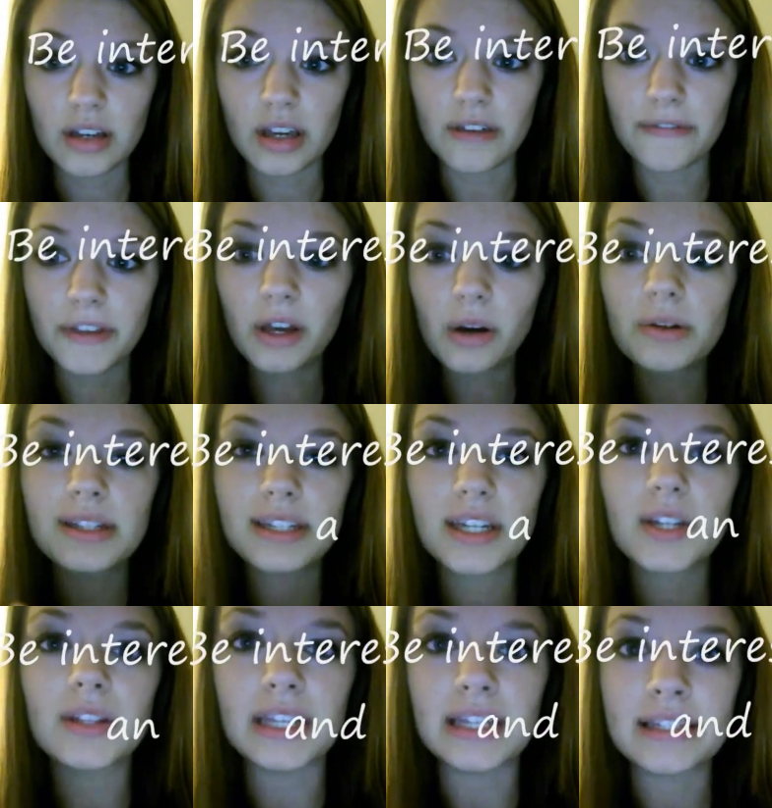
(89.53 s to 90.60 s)
If you're going to
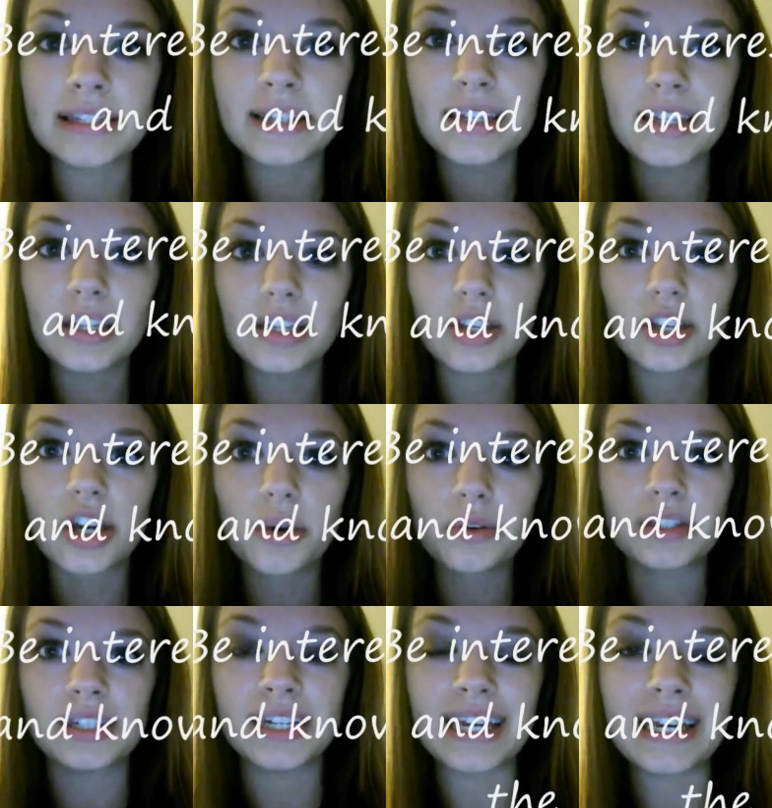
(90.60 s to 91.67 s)
do this, you're going
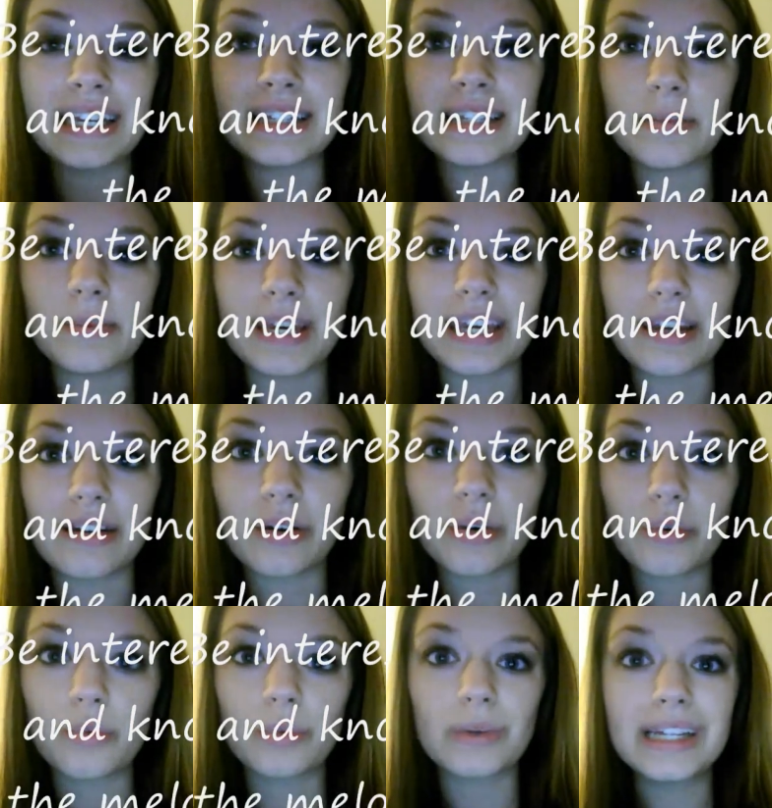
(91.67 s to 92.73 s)
to need to be
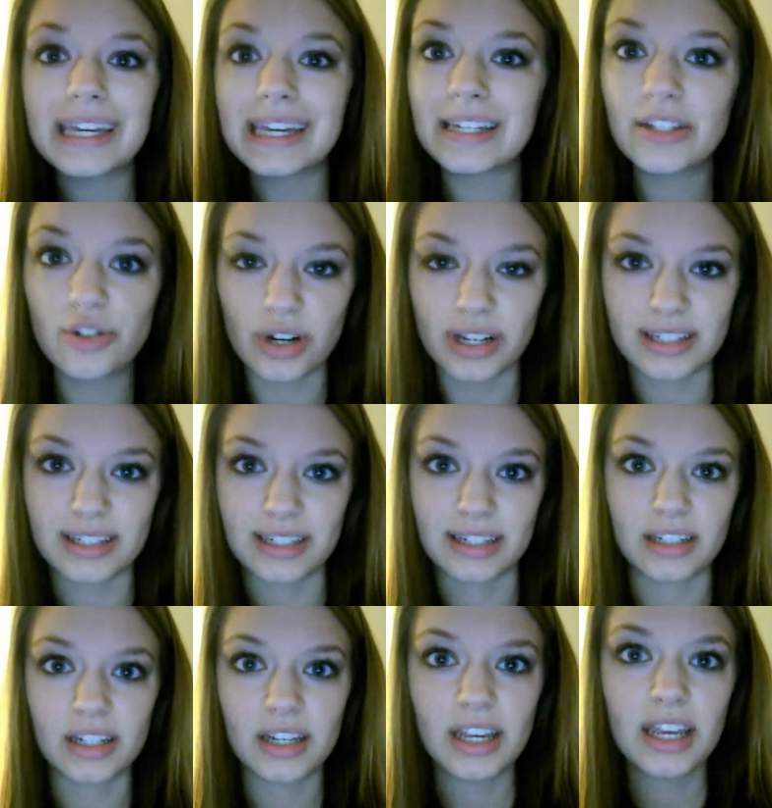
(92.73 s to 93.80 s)
really
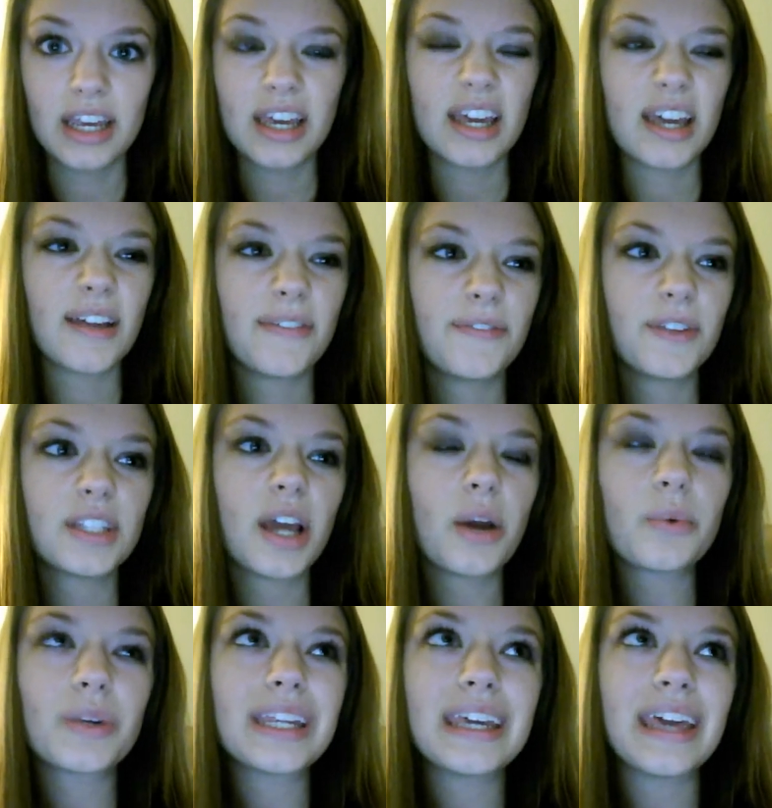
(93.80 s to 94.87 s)
interested. If you
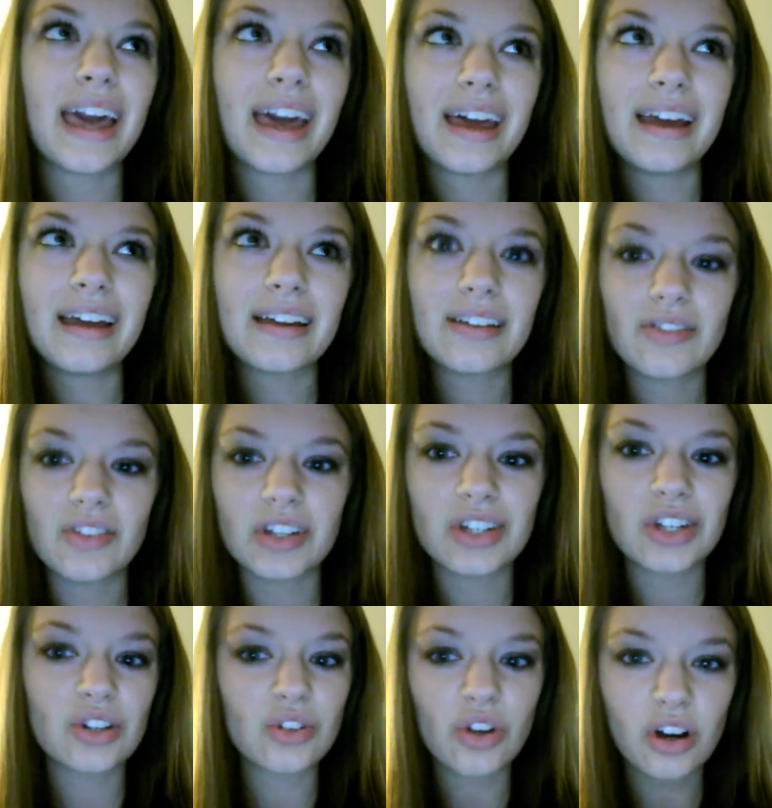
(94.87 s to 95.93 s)
don't really care, then
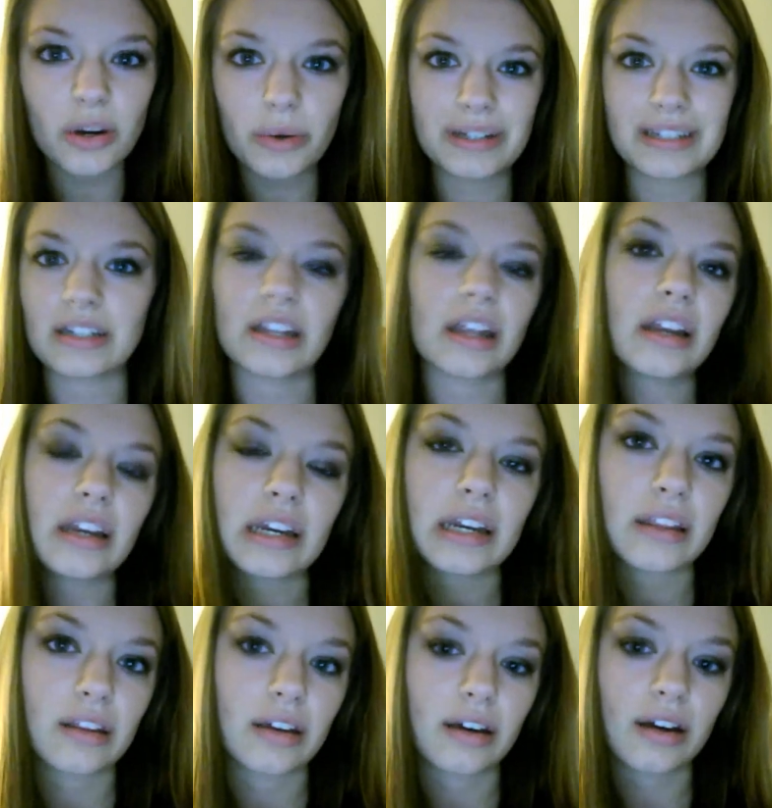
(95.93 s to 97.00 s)
you're not going to learn
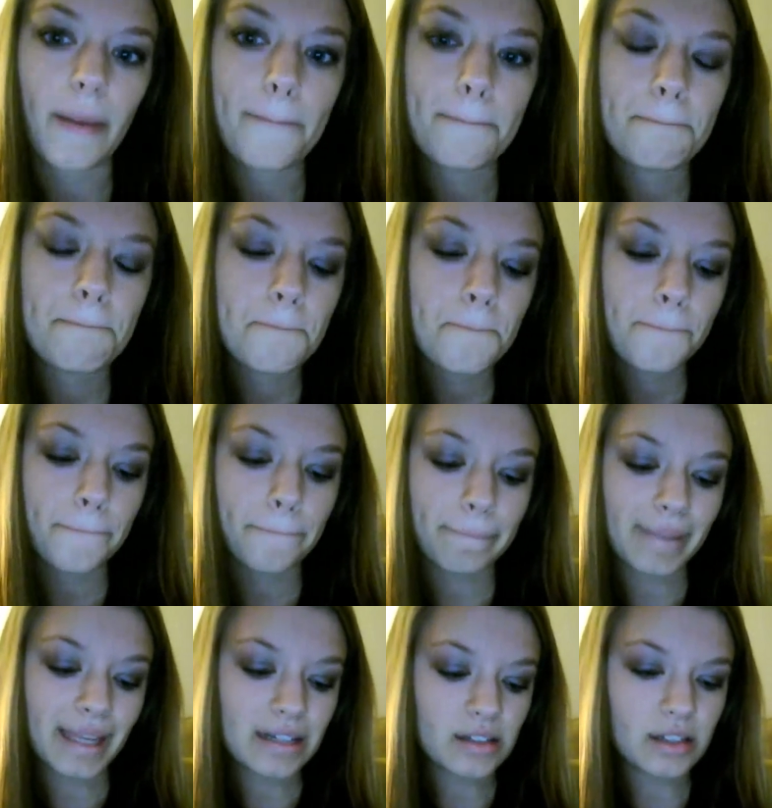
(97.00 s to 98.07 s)
anything.
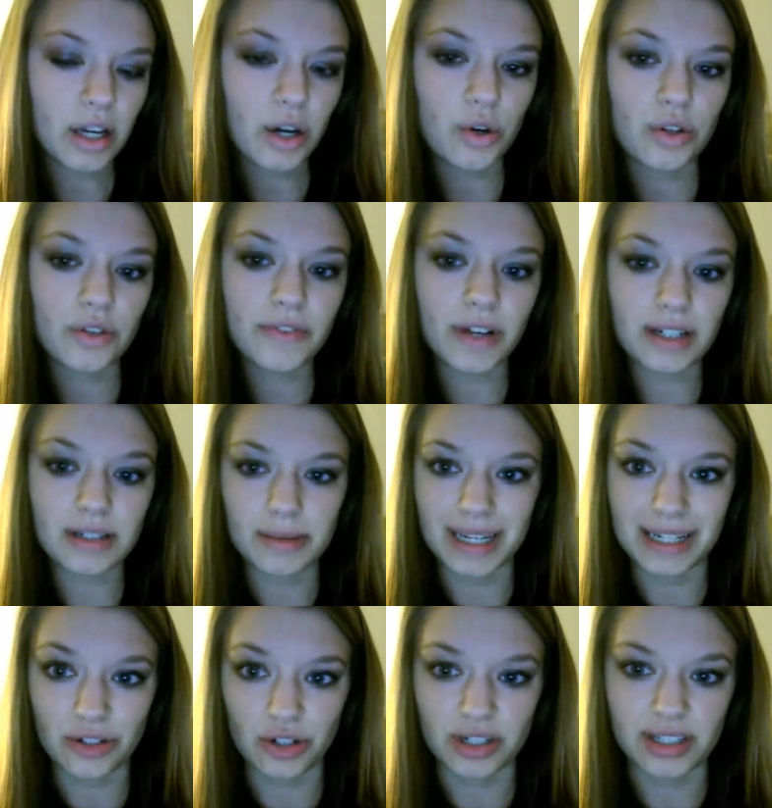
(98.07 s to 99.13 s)
So you've got to be
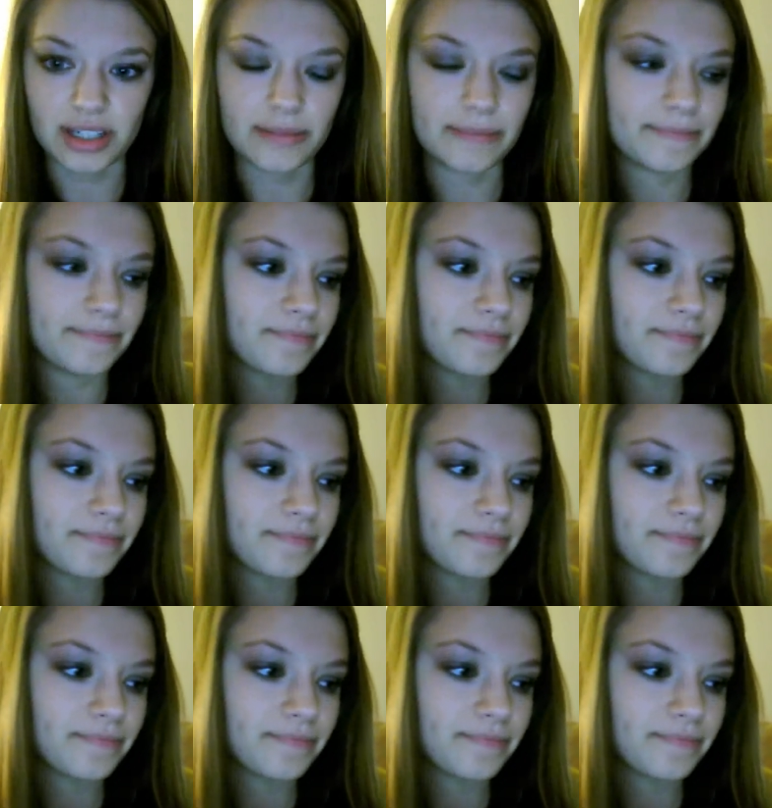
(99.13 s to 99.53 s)
interested.